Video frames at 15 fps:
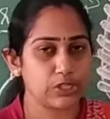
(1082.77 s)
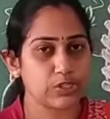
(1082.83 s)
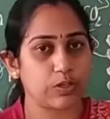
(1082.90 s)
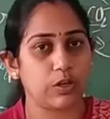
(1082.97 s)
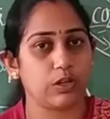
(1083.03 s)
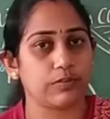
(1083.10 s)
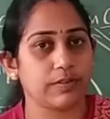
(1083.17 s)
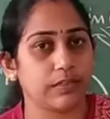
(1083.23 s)

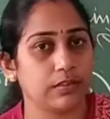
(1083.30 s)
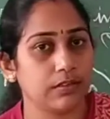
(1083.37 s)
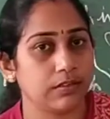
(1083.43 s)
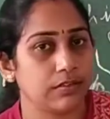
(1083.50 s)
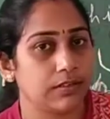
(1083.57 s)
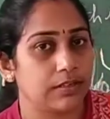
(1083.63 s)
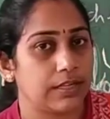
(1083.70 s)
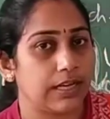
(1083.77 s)
solve
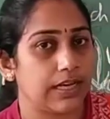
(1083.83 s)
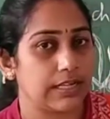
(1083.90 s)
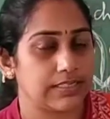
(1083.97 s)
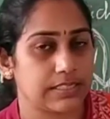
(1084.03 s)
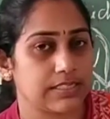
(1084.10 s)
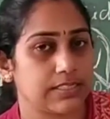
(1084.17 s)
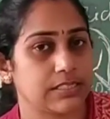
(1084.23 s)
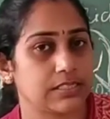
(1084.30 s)
the
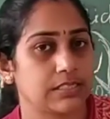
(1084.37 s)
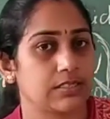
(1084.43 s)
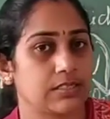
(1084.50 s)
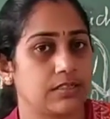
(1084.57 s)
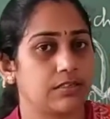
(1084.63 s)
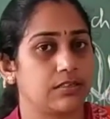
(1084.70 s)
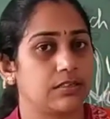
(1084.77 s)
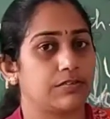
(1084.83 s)
answers
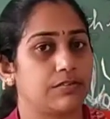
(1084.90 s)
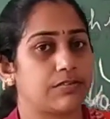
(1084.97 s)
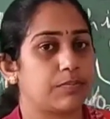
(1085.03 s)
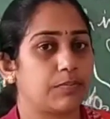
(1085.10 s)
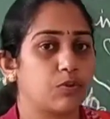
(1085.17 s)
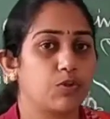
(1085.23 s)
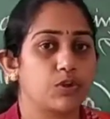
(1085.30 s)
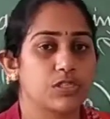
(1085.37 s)

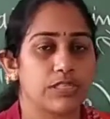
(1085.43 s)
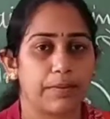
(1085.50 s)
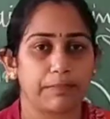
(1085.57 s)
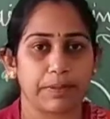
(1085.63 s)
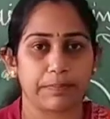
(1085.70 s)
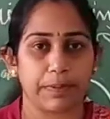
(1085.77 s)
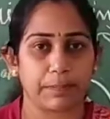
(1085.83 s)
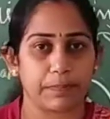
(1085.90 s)
from those
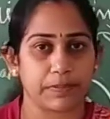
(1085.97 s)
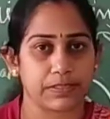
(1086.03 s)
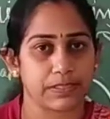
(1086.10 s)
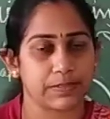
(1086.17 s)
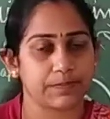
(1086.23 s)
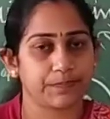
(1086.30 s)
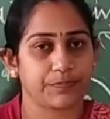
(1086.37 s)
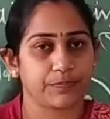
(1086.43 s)
sample
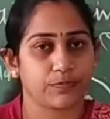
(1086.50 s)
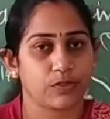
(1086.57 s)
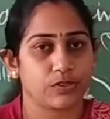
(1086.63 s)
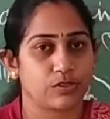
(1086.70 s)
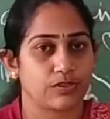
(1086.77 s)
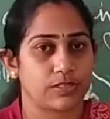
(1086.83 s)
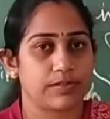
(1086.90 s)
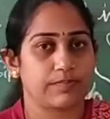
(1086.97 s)
papers.
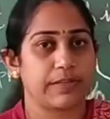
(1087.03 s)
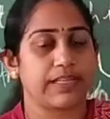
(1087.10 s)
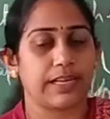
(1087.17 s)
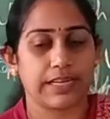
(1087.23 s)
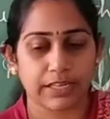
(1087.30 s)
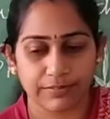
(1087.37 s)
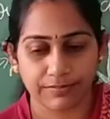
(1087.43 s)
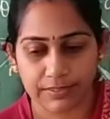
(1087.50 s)
So this will be the
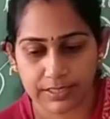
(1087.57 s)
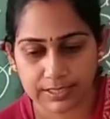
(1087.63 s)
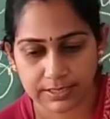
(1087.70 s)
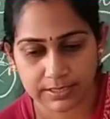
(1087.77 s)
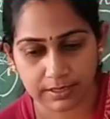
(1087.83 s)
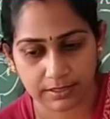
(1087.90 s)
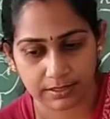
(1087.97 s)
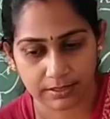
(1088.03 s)
end of
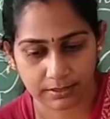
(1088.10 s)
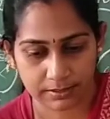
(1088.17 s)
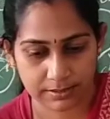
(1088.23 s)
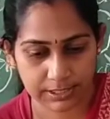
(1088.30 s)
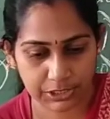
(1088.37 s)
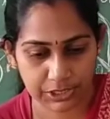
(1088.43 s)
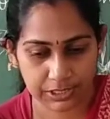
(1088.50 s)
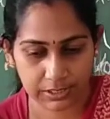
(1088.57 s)
this
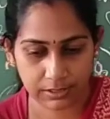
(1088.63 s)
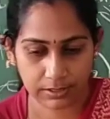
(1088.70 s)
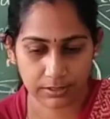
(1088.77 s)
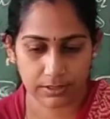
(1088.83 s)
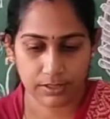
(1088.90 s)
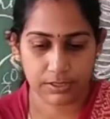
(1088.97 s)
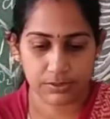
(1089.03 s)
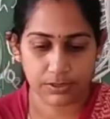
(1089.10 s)
session.
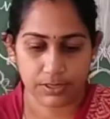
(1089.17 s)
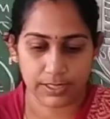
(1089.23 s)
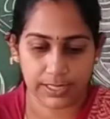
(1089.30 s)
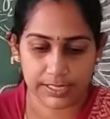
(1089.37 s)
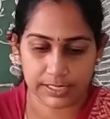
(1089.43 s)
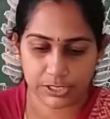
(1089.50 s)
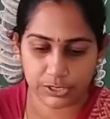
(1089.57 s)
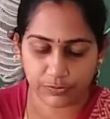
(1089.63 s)
So the
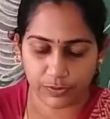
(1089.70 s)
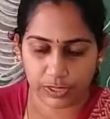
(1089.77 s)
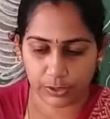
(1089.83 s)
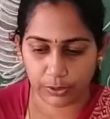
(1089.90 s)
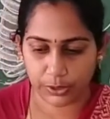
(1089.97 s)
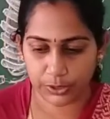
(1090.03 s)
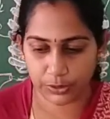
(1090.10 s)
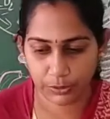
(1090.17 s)
next session we are
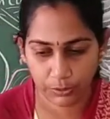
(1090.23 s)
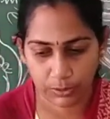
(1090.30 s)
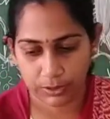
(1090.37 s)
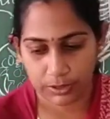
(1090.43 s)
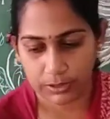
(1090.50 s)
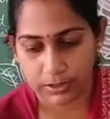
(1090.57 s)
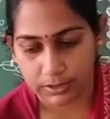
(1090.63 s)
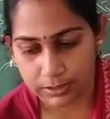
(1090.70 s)
going
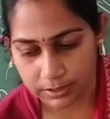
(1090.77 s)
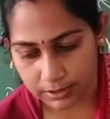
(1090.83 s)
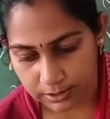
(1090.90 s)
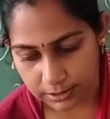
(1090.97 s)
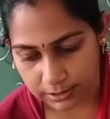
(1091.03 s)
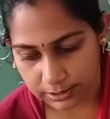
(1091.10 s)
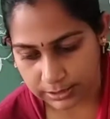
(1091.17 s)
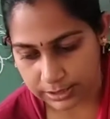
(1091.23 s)

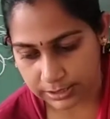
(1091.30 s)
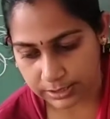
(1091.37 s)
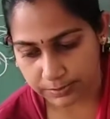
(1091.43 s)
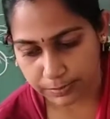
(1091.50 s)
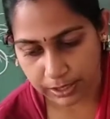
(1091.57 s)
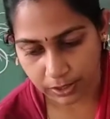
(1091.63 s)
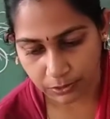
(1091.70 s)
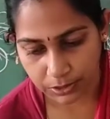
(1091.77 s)
to discuss
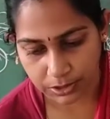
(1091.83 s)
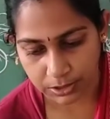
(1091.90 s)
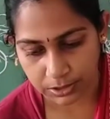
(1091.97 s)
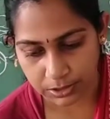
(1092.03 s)
about